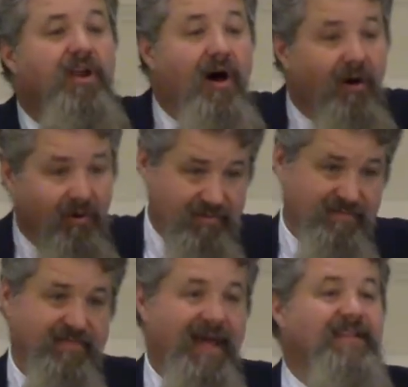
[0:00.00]

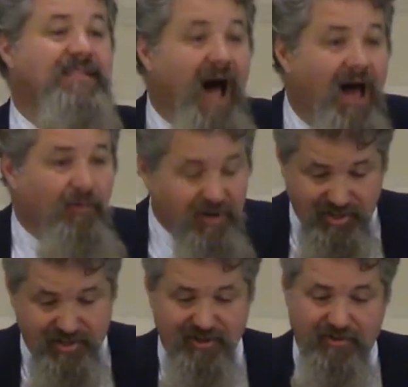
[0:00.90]
no, that is not what
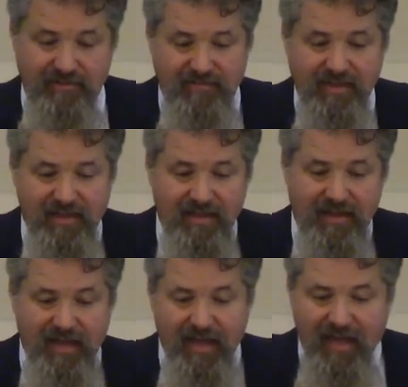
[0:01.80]
you do.
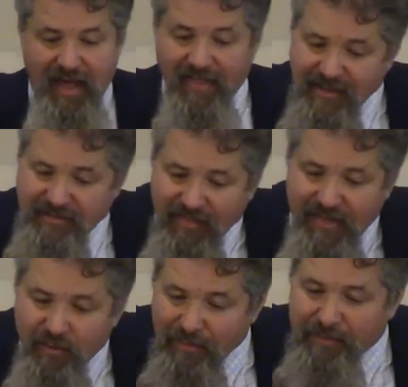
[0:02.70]
And that's, I
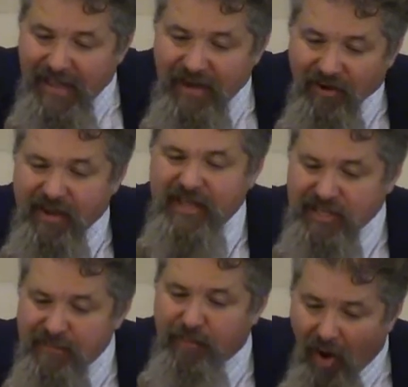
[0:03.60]
think, what Peter
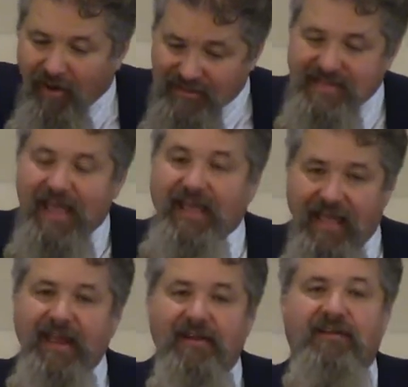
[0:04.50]
is in part saying
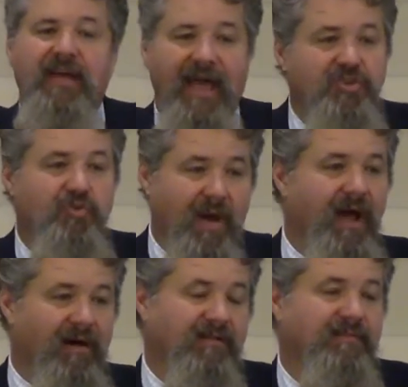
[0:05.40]
here as
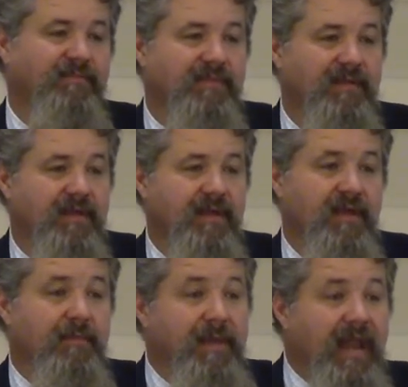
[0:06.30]
well.
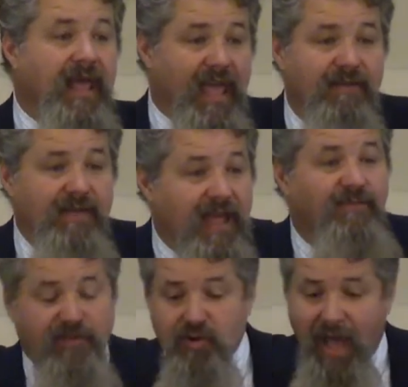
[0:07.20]
Men, even
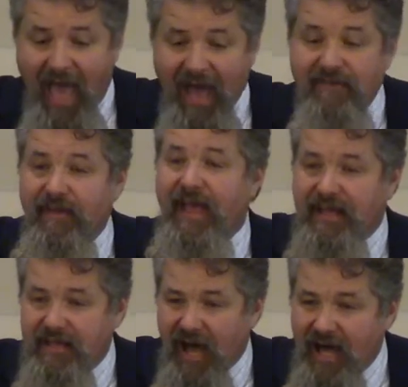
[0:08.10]
if you have
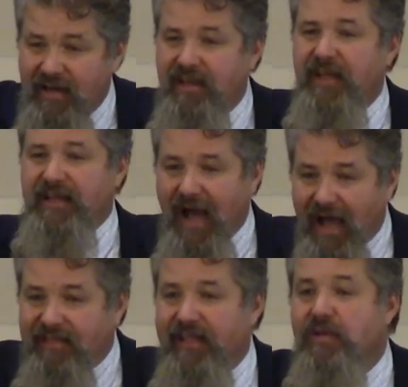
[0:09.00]
an
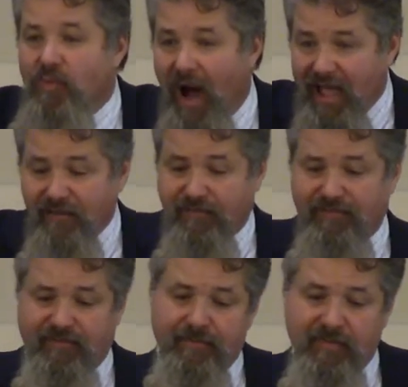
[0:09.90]
ungodly
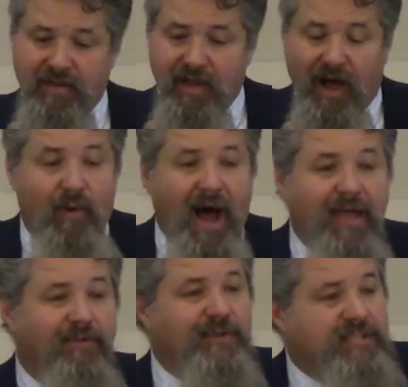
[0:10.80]
wife, a
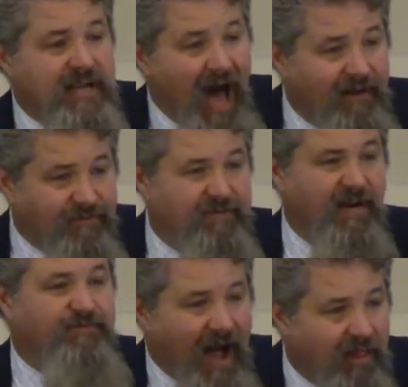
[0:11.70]
wife who is not
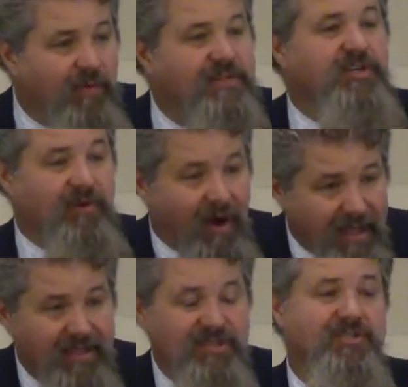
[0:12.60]
a follower to
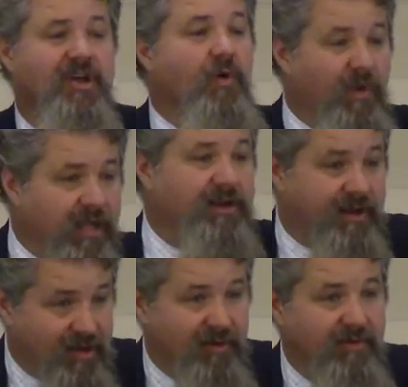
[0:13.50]
Christ, what are you to
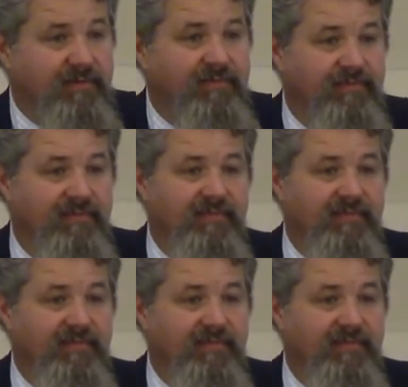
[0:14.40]
do